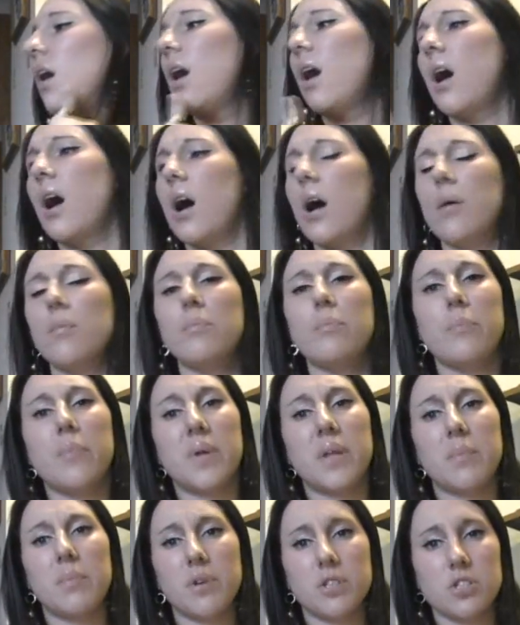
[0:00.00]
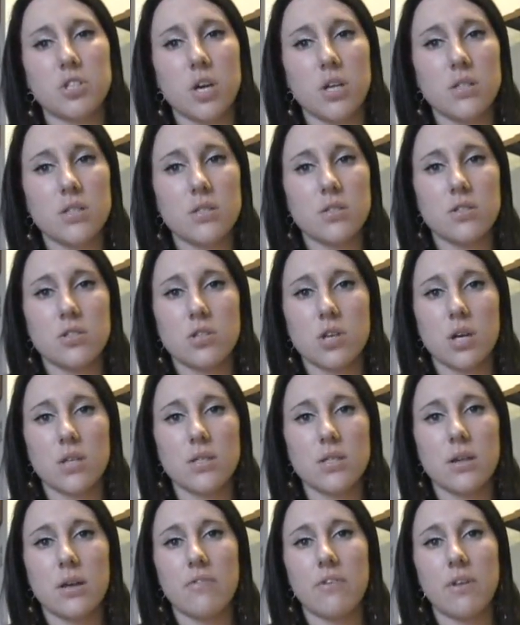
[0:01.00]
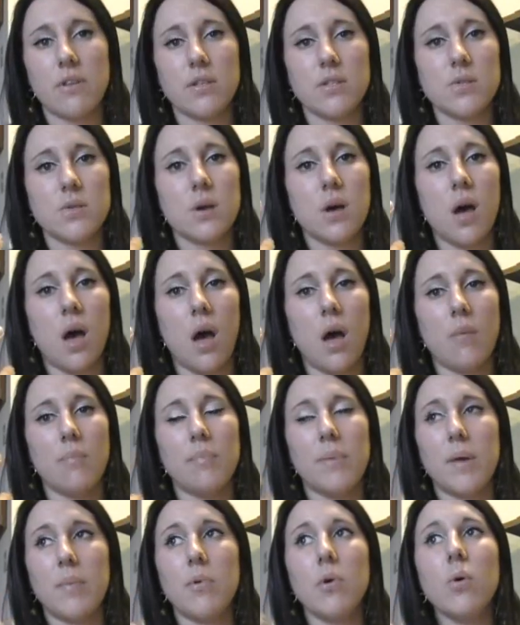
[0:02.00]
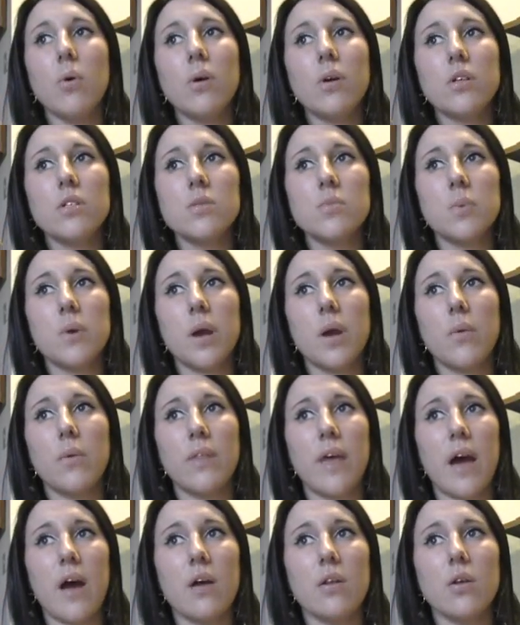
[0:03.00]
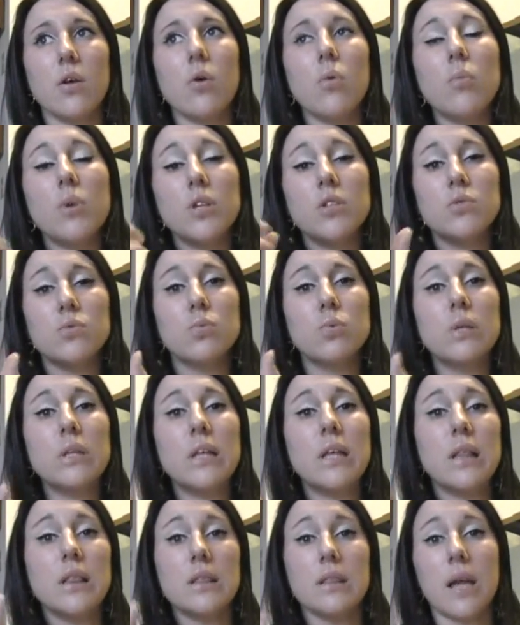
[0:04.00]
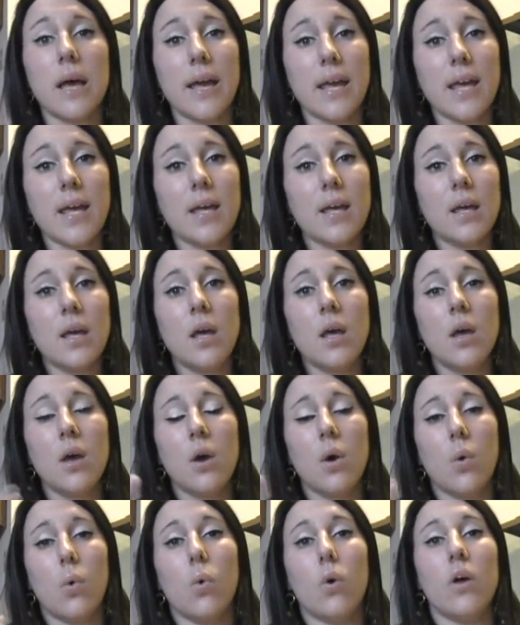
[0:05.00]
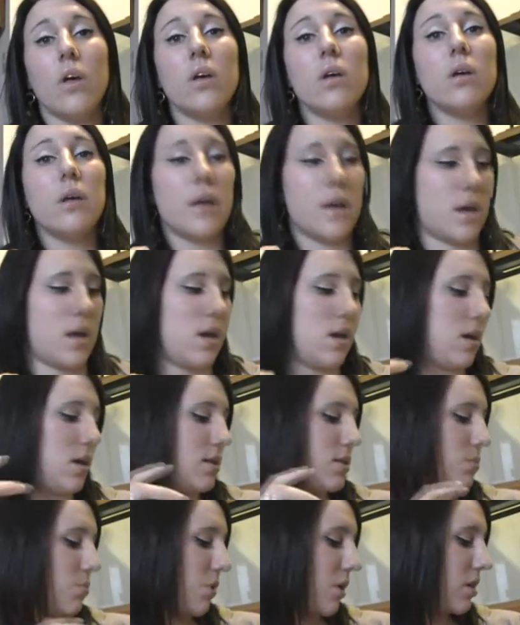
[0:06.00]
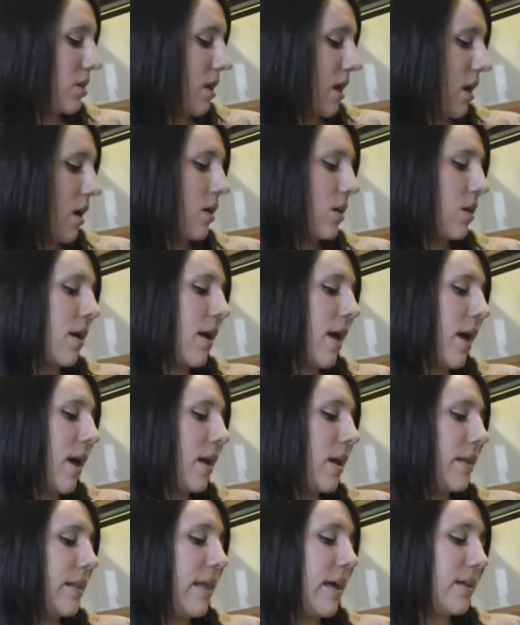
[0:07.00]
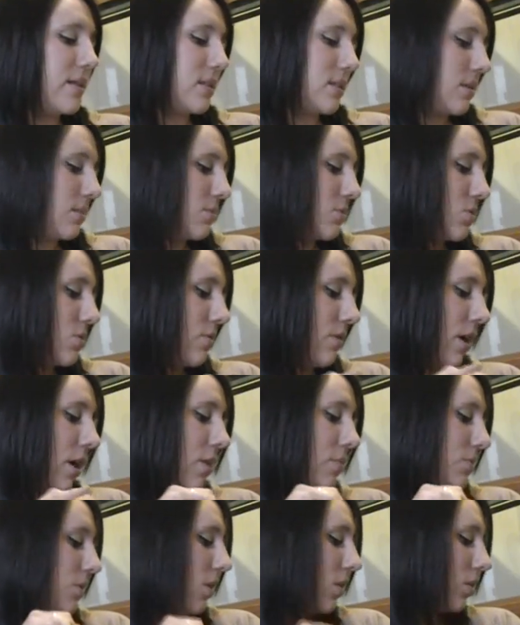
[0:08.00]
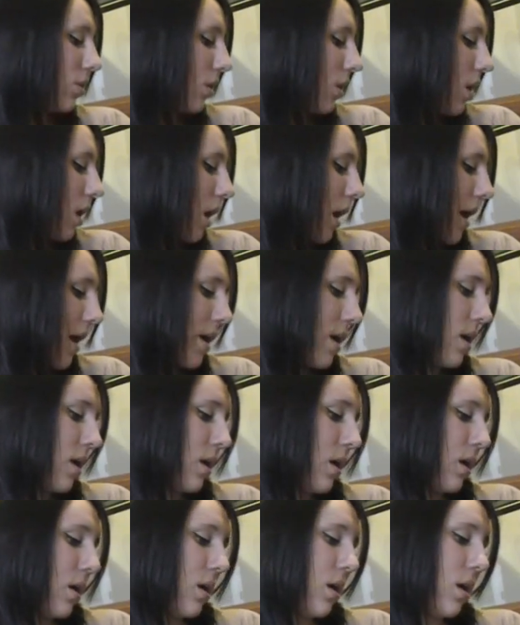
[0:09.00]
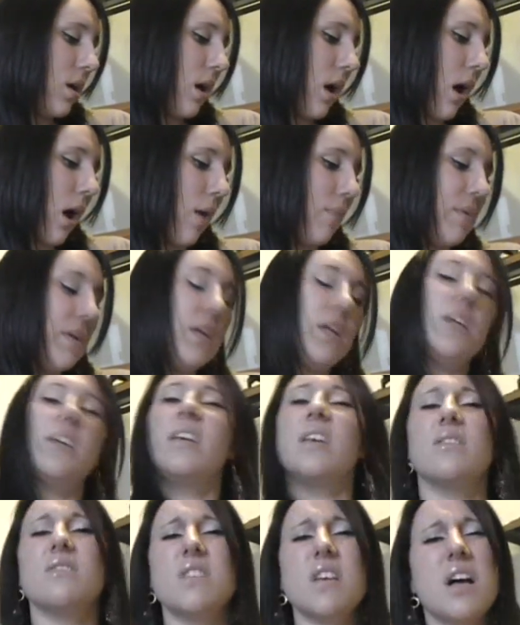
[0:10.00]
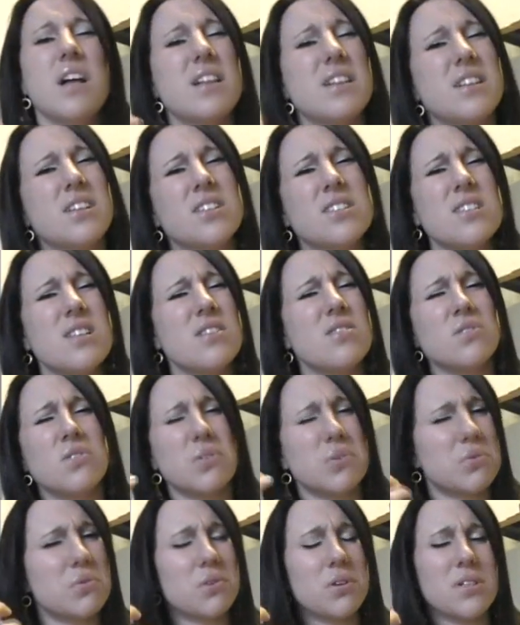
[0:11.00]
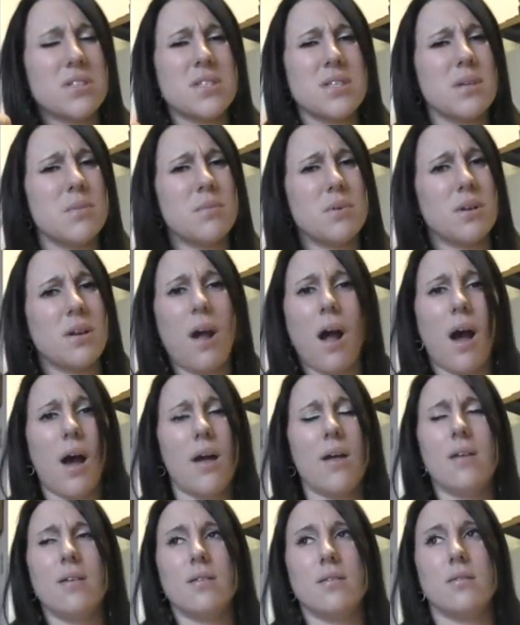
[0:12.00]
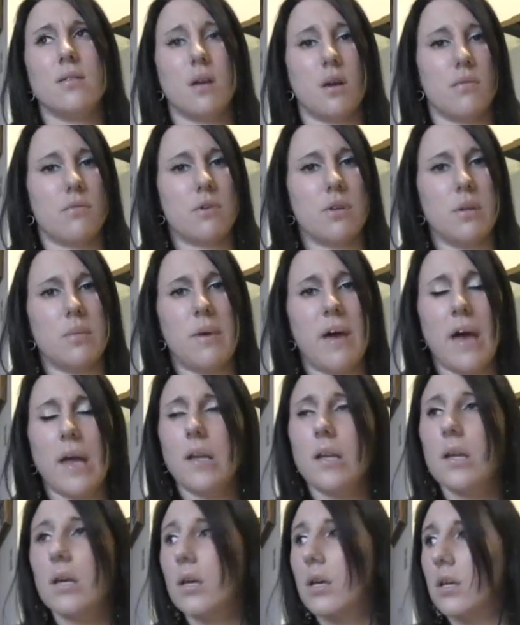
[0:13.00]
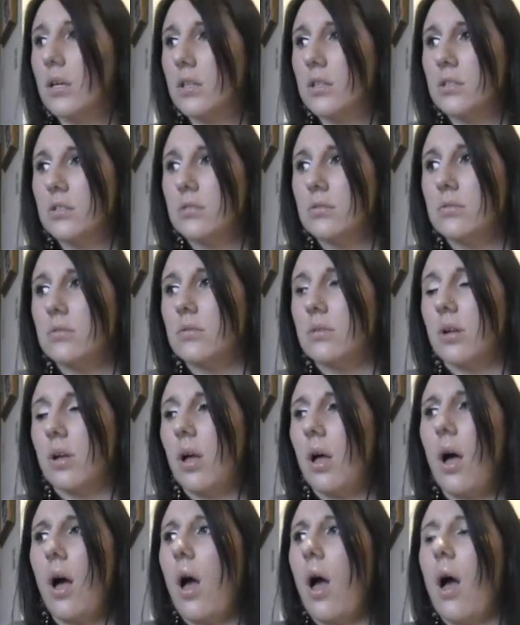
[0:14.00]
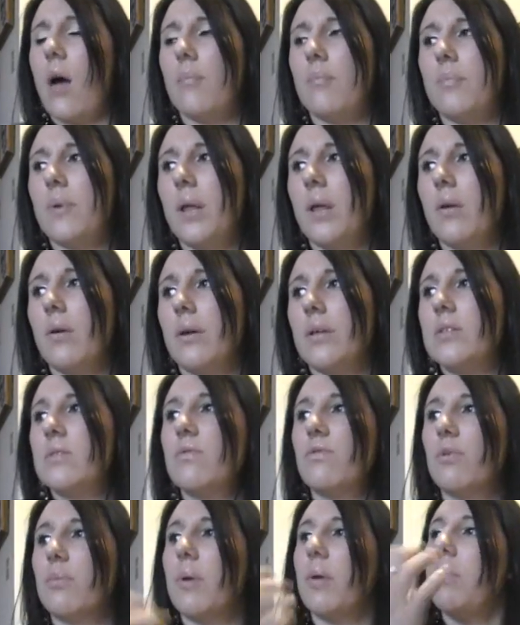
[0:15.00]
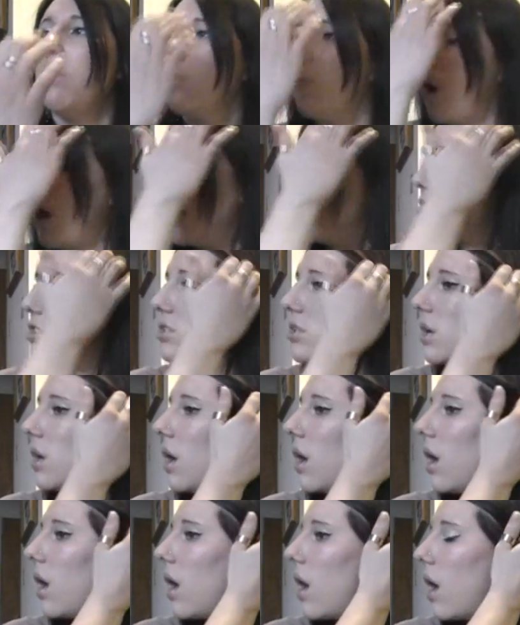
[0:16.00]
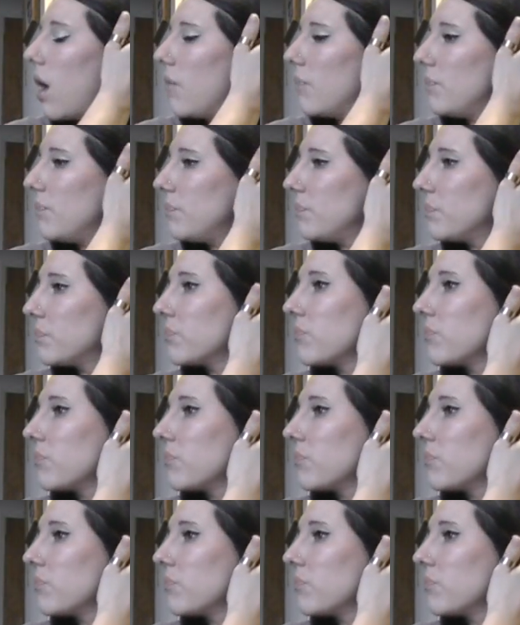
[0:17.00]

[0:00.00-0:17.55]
But Johnson & Johnson, I found this, baby oil spray with aloe, but it's really light oil, and I sprayed that head, and that seems to have helped a lot. And it looks a little greasy, but not really bad. But anyways, for baby wash, I